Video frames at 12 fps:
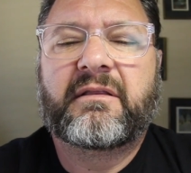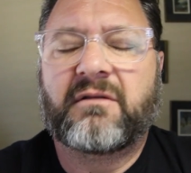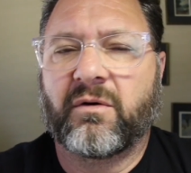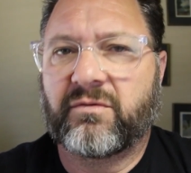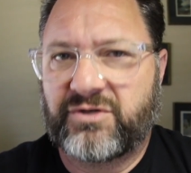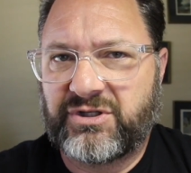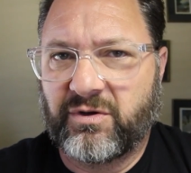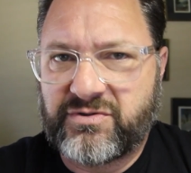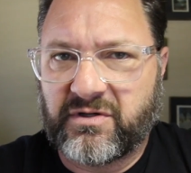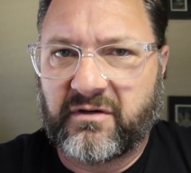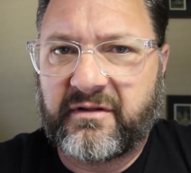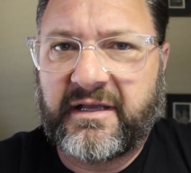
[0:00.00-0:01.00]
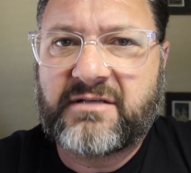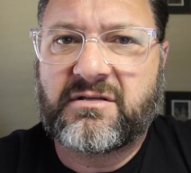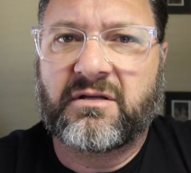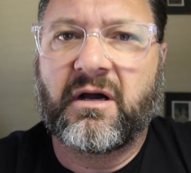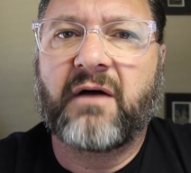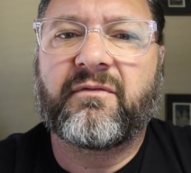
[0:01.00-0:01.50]
don't show certain things in
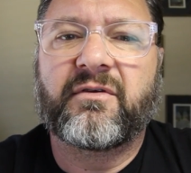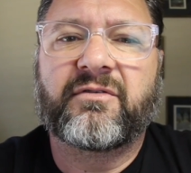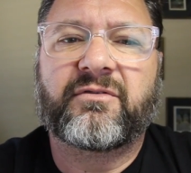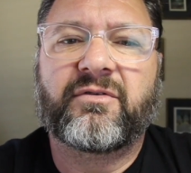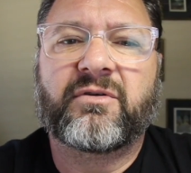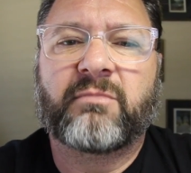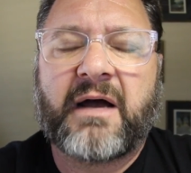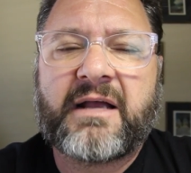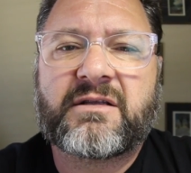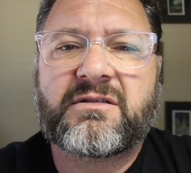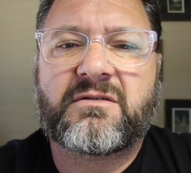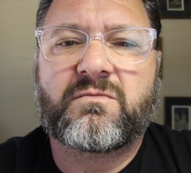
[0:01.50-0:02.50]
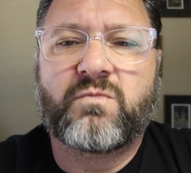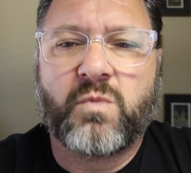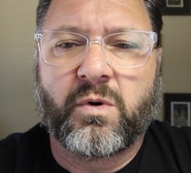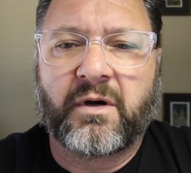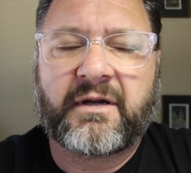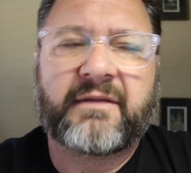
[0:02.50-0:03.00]
the office due to my
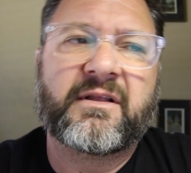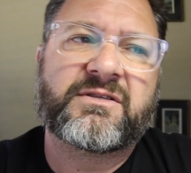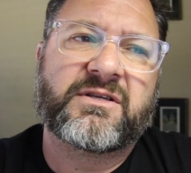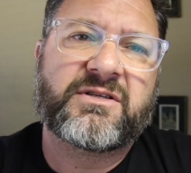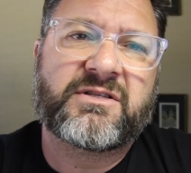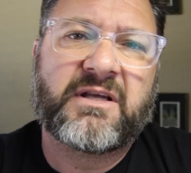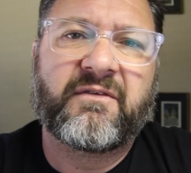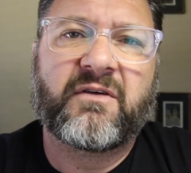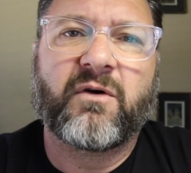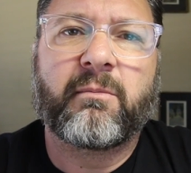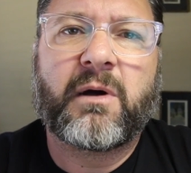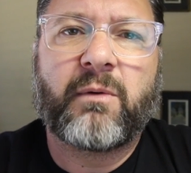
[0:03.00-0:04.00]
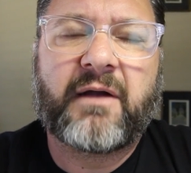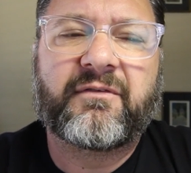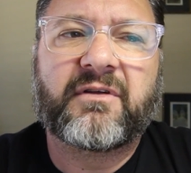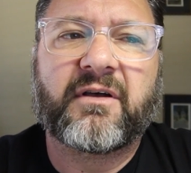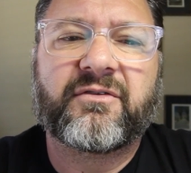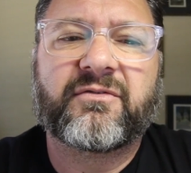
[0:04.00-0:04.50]
work and the sensitivity of what my wife
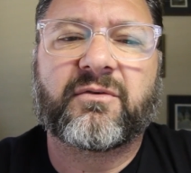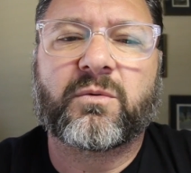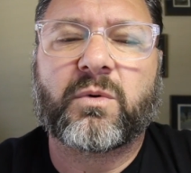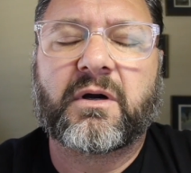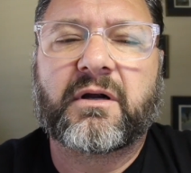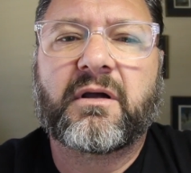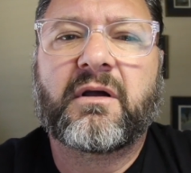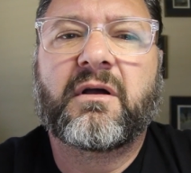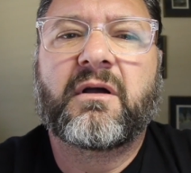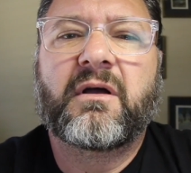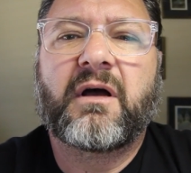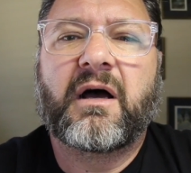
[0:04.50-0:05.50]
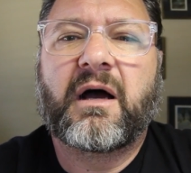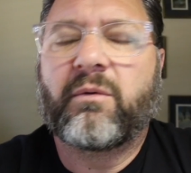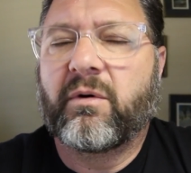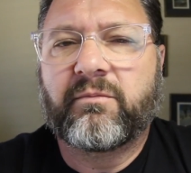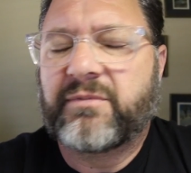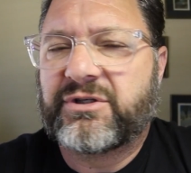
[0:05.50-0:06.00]
does for work. I
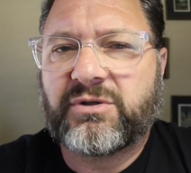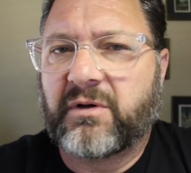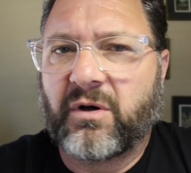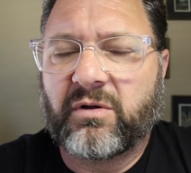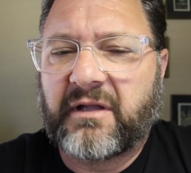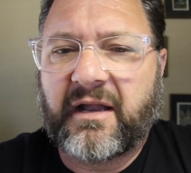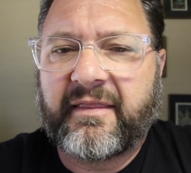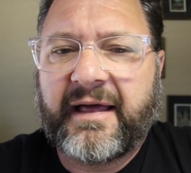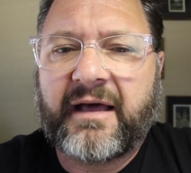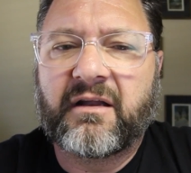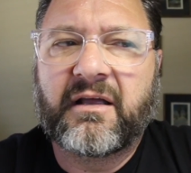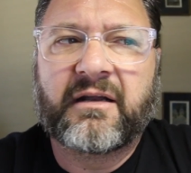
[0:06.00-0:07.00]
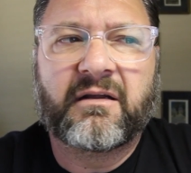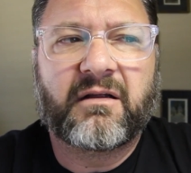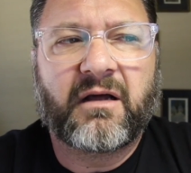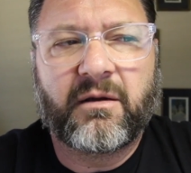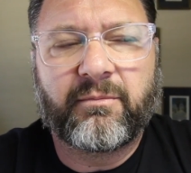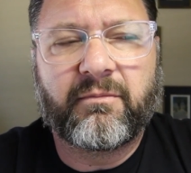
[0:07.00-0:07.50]
won't be showing a whole lot of that. And
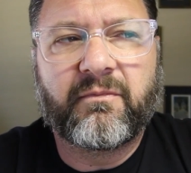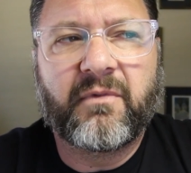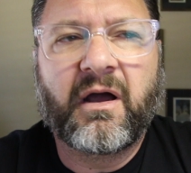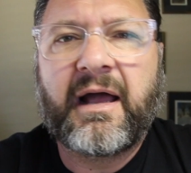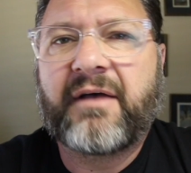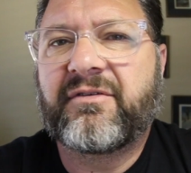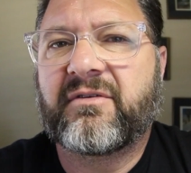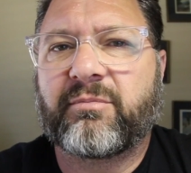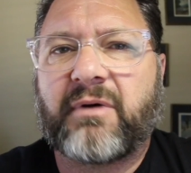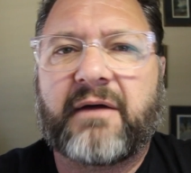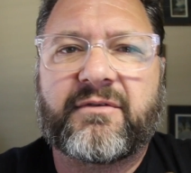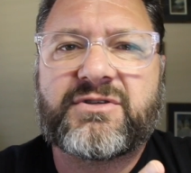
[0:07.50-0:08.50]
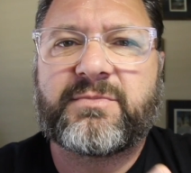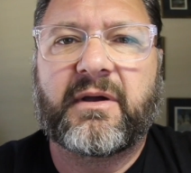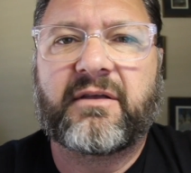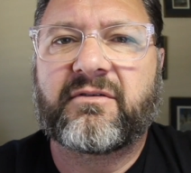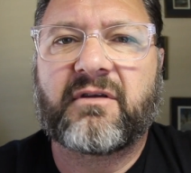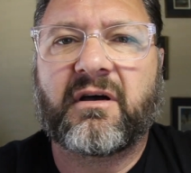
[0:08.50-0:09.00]
uh, the house is a private
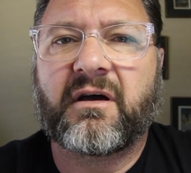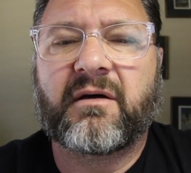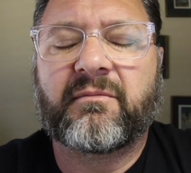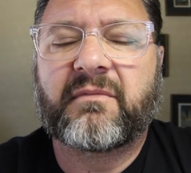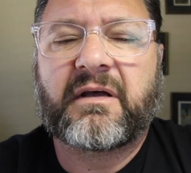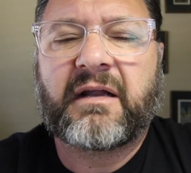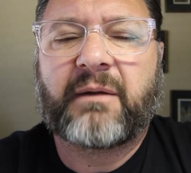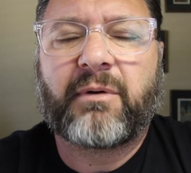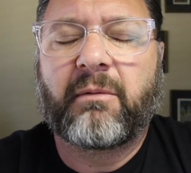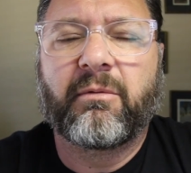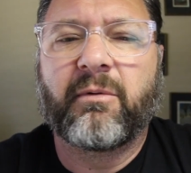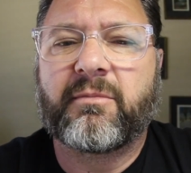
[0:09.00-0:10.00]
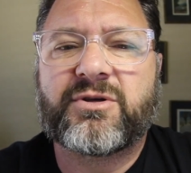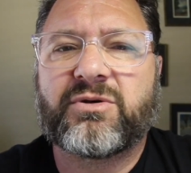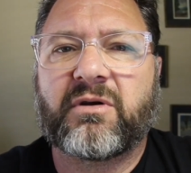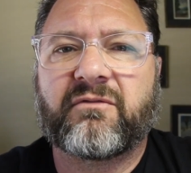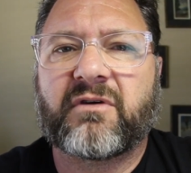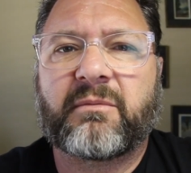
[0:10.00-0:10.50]
space, um, and I probably won't be
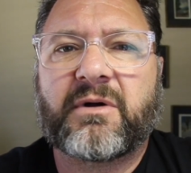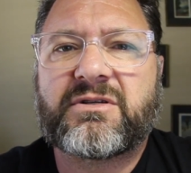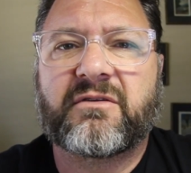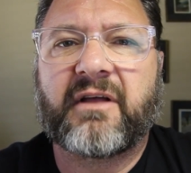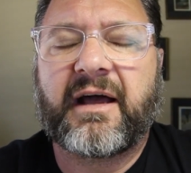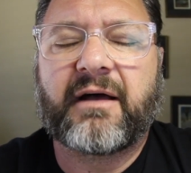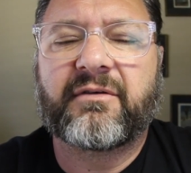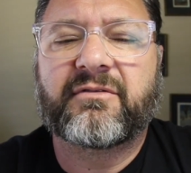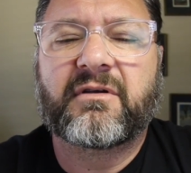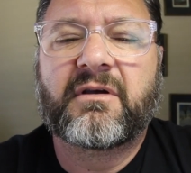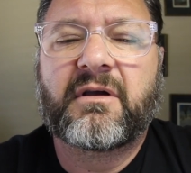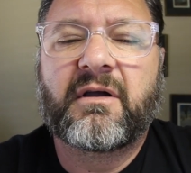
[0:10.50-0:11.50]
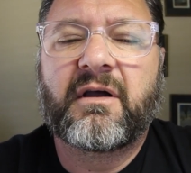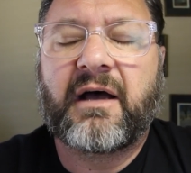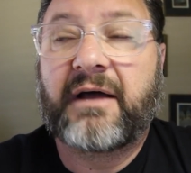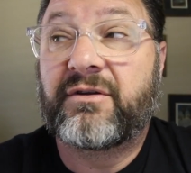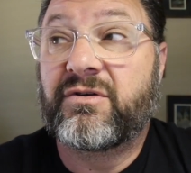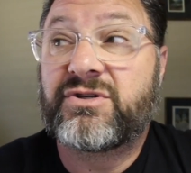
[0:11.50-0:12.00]
showing very much of the house.
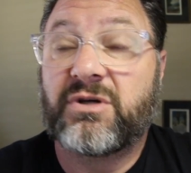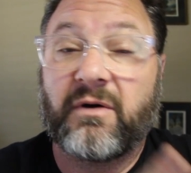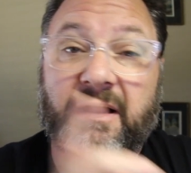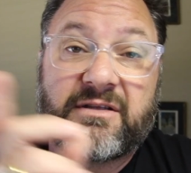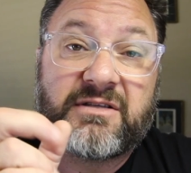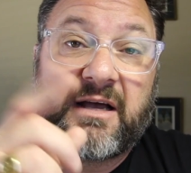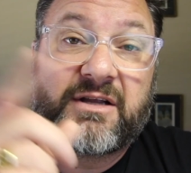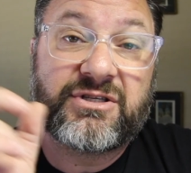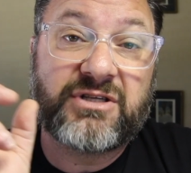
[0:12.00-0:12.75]
I do show outside